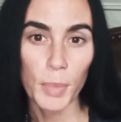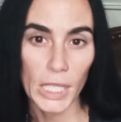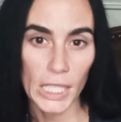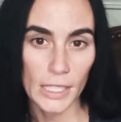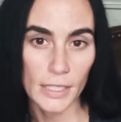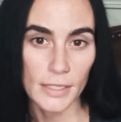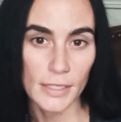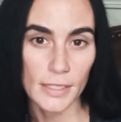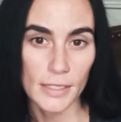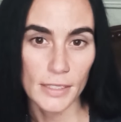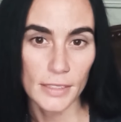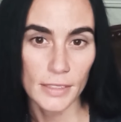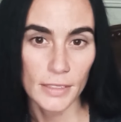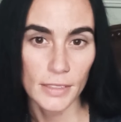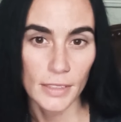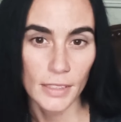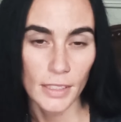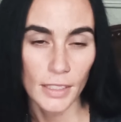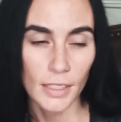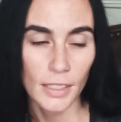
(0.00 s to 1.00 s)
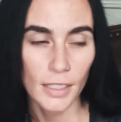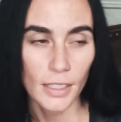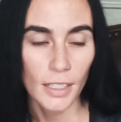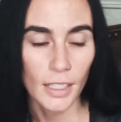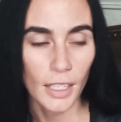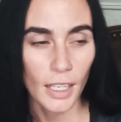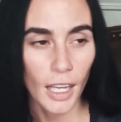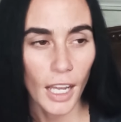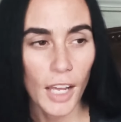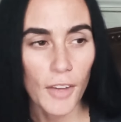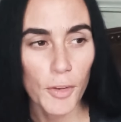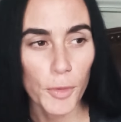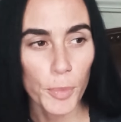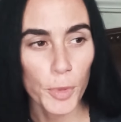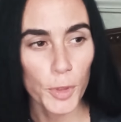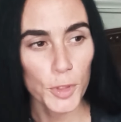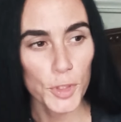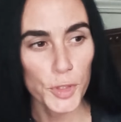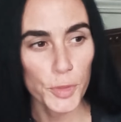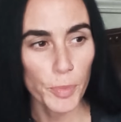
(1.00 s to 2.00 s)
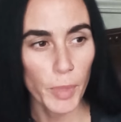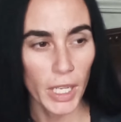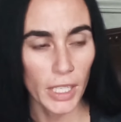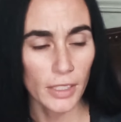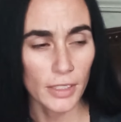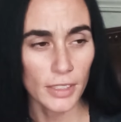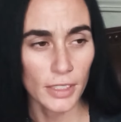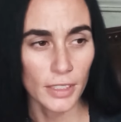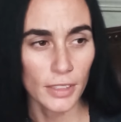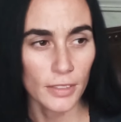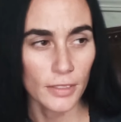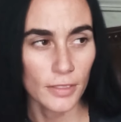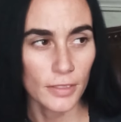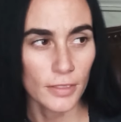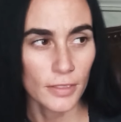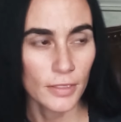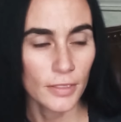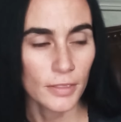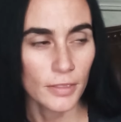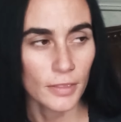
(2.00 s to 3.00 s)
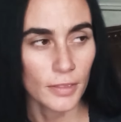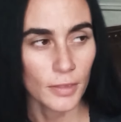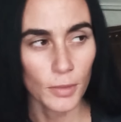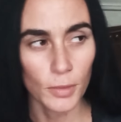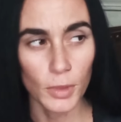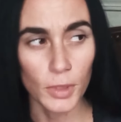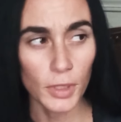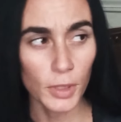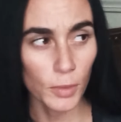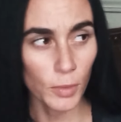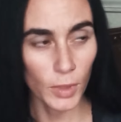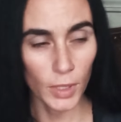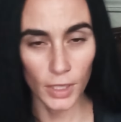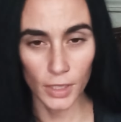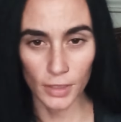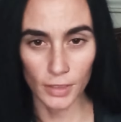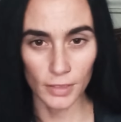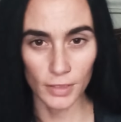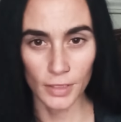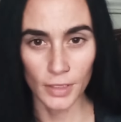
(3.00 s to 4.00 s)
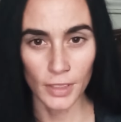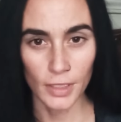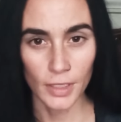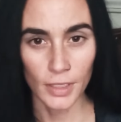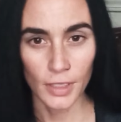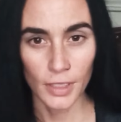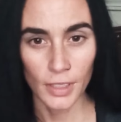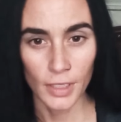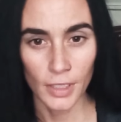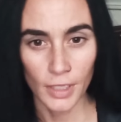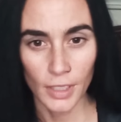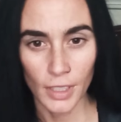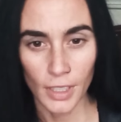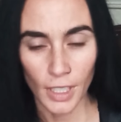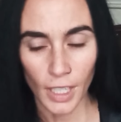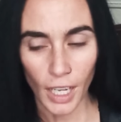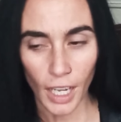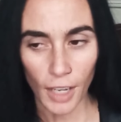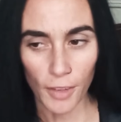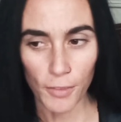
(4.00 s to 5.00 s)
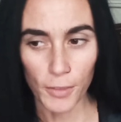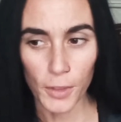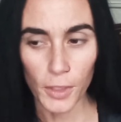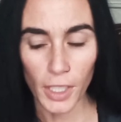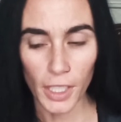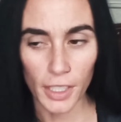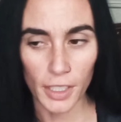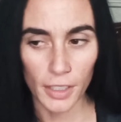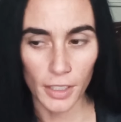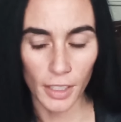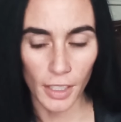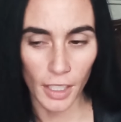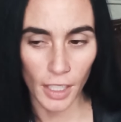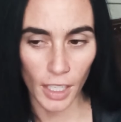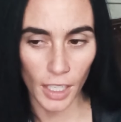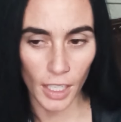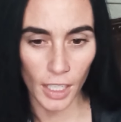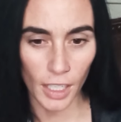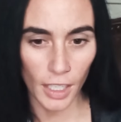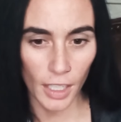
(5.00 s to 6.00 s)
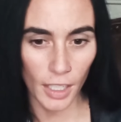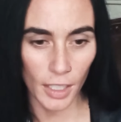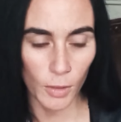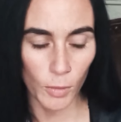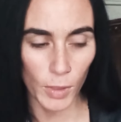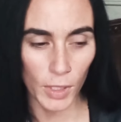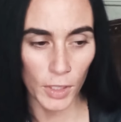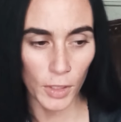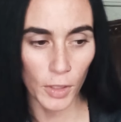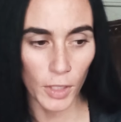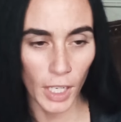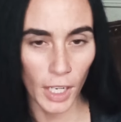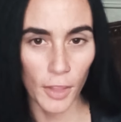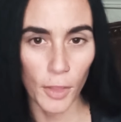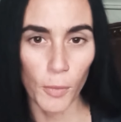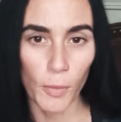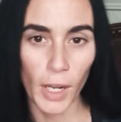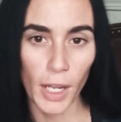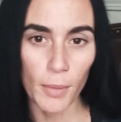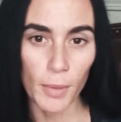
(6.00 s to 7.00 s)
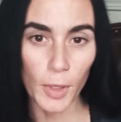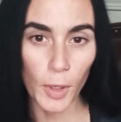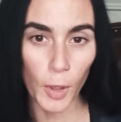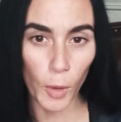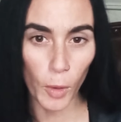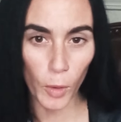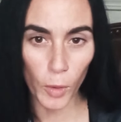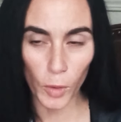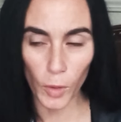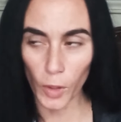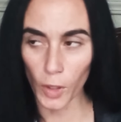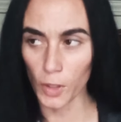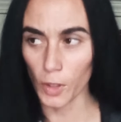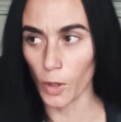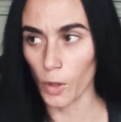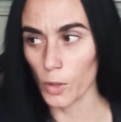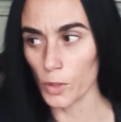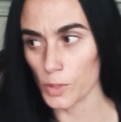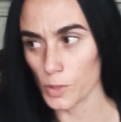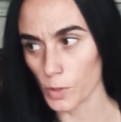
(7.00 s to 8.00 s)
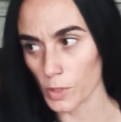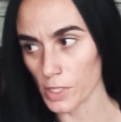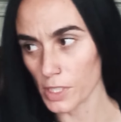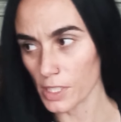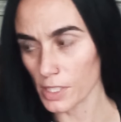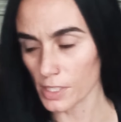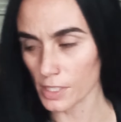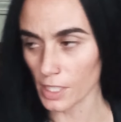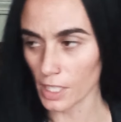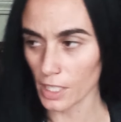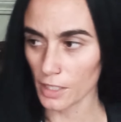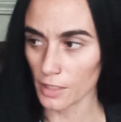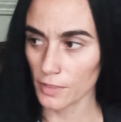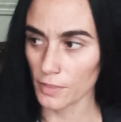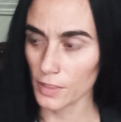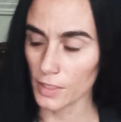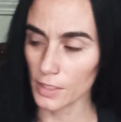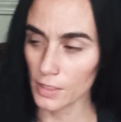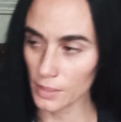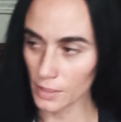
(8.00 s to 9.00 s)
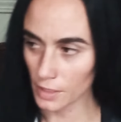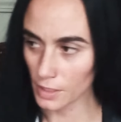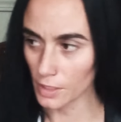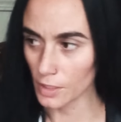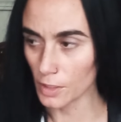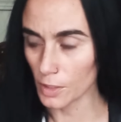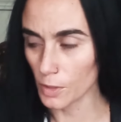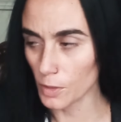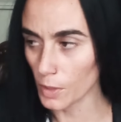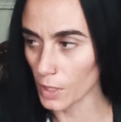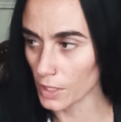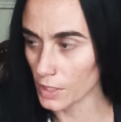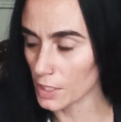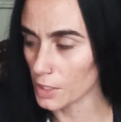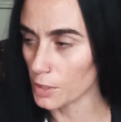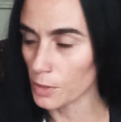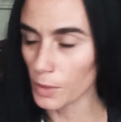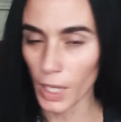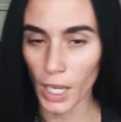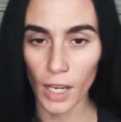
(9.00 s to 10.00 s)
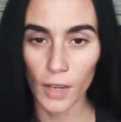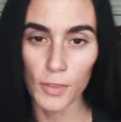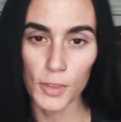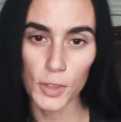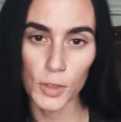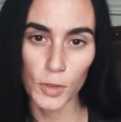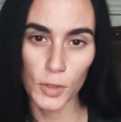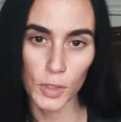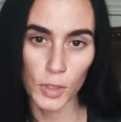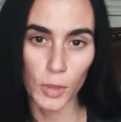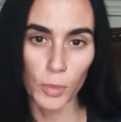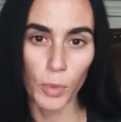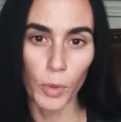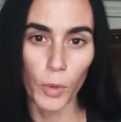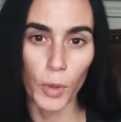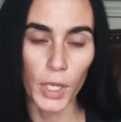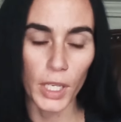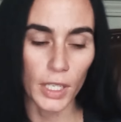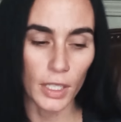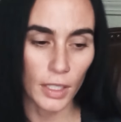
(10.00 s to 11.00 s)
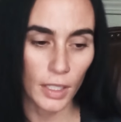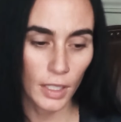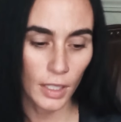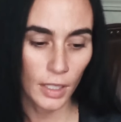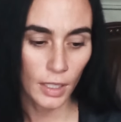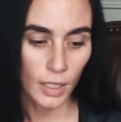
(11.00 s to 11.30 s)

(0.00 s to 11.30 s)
peace. I have a perspective. Really, one, I feel like we can go down the rabbit hole on all sorts of stuff. And, you know, I think you have to to a point